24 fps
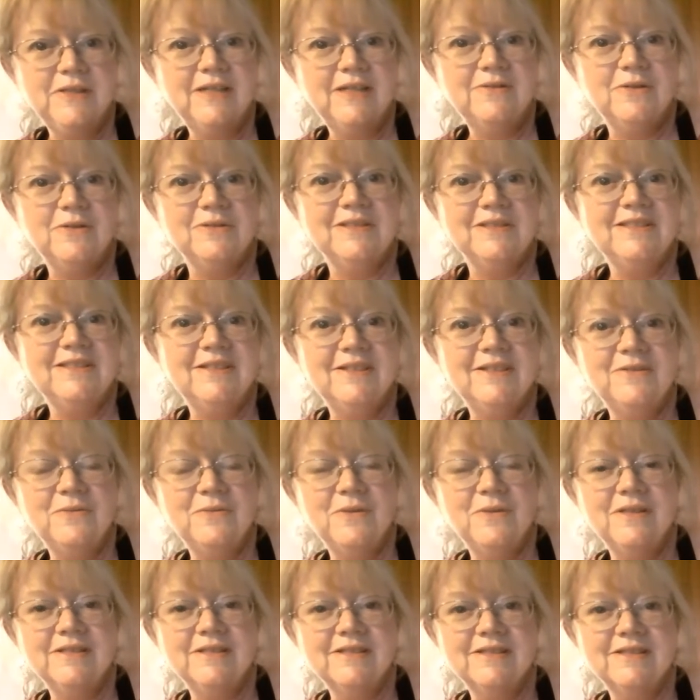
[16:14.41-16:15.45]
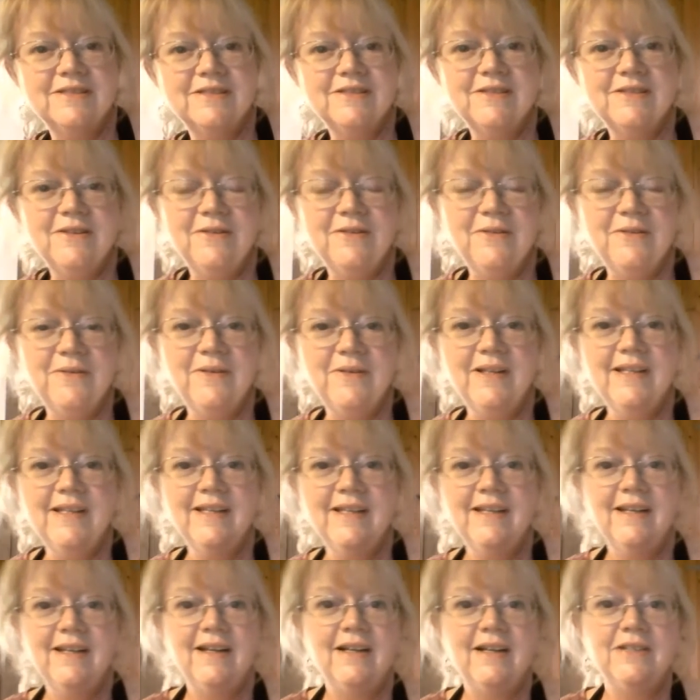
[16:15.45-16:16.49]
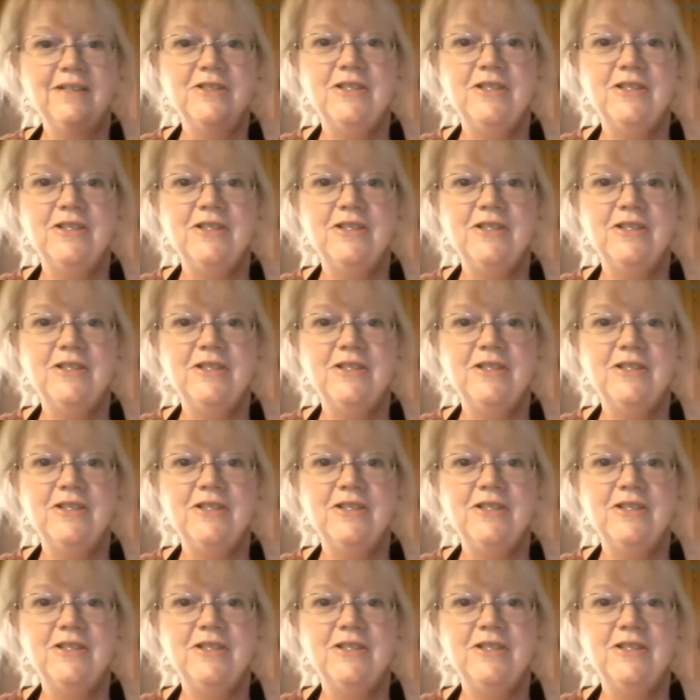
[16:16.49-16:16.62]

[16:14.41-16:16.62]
I've only done it once, so I'll